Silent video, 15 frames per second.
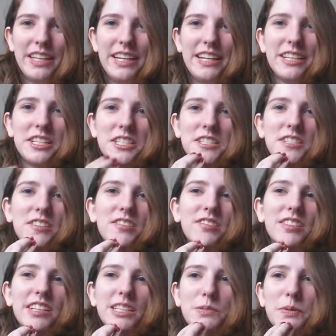He's
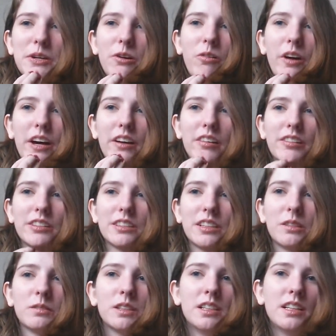pretty quiet
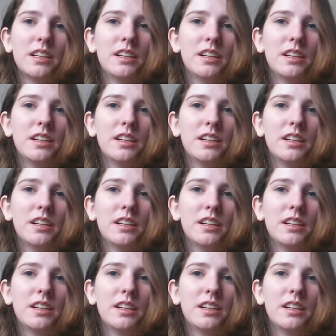also.